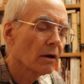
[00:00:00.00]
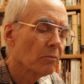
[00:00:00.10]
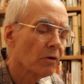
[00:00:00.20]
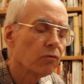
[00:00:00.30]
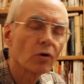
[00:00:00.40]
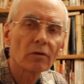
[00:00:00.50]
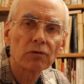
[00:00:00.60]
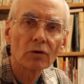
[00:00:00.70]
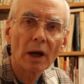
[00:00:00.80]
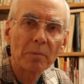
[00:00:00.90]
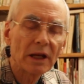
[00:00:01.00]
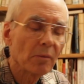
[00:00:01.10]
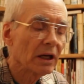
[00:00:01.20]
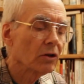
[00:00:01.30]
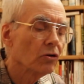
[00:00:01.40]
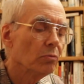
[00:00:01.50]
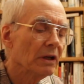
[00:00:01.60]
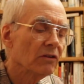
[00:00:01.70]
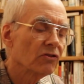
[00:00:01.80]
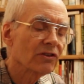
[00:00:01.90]
before the flu epidemic could
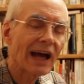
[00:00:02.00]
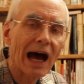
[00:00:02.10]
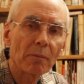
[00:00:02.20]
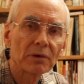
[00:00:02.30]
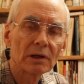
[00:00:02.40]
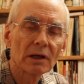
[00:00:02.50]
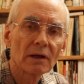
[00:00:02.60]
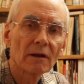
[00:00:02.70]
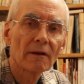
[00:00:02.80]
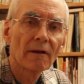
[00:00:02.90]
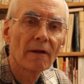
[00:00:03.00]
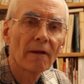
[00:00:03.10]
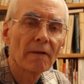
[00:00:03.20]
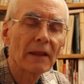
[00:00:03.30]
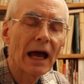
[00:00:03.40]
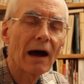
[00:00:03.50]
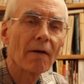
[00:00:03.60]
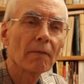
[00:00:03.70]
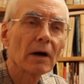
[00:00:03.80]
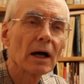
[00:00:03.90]
be stopped.
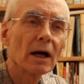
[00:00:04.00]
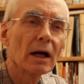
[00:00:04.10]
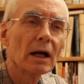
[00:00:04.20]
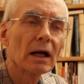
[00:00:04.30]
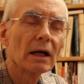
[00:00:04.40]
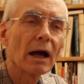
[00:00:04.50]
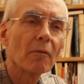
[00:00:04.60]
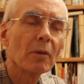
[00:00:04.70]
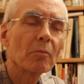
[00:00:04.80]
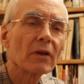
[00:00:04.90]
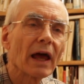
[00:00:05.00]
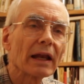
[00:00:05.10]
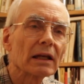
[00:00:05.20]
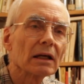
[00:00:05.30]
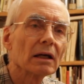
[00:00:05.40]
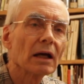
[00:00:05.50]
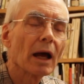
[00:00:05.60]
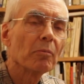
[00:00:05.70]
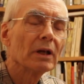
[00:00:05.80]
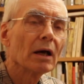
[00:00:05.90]
Now, I remember that
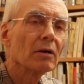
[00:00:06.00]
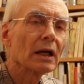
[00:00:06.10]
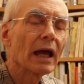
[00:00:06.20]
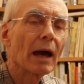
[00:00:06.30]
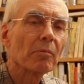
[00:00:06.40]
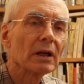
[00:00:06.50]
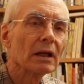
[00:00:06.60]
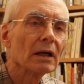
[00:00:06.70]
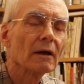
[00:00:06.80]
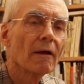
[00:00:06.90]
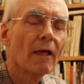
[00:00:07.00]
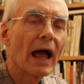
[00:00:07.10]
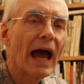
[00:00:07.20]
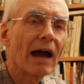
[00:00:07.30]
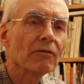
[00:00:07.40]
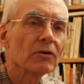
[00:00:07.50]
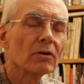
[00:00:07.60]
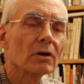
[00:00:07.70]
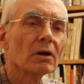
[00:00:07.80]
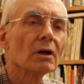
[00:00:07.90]
epidemic happened
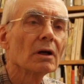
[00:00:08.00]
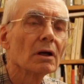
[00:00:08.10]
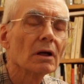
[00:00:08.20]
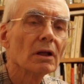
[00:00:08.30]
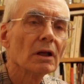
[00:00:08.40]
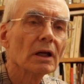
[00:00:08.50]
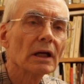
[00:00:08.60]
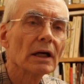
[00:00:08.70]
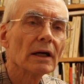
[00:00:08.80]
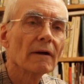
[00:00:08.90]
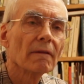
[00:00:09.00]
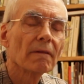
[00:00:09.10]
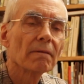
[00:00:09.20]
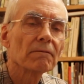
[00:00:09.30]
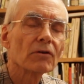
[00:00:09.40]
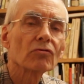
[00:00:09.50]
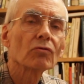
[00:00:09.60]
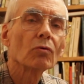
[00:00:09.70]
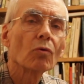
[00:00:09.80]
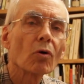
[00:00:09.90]
after the First
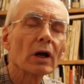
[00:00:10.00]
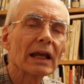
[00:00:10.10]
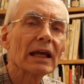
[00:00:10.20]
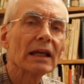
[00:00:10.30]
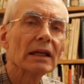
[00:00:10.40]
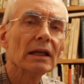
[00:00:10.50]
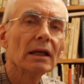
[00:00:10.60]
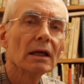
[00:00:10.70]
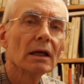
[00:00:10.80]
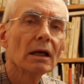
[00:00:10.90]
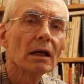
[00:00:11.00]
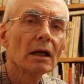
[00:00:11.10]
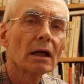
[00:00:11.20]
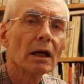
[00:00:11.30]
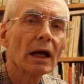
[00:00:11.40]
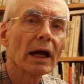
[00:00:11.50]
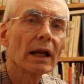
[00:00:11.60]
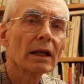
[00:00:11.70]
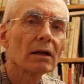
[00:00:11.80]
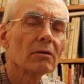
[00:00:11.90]
World War had ended,
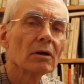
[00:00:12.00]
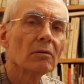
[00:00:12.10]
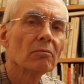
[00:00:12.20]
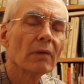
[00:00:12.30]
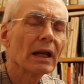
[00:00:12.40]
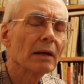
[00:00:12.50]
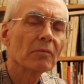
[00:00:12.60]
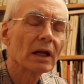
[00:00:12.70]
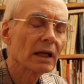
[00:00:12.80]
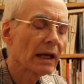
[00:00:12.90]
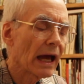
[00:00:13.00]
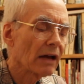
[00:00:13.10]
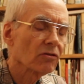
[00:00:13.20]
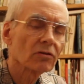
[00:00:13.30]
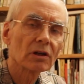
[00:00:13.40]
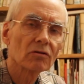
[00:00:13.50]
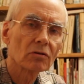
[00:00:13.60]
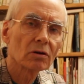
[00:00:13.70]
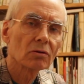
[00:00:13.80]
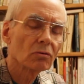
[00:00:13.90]
and it many casualties.
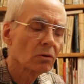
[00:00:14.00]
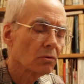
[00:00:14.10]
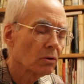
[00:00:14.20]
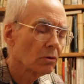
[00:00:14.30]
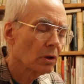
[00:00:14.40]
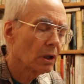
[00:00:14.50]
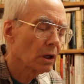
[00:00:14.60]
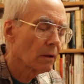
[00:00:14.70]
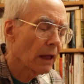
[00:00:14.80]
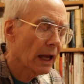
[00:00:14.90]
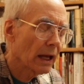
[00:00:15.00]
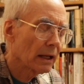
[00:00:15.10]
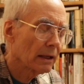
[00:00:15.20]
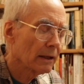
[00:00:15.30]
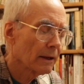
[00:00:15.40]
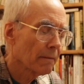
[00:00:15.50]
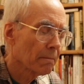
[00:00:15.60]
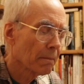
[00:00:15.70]
And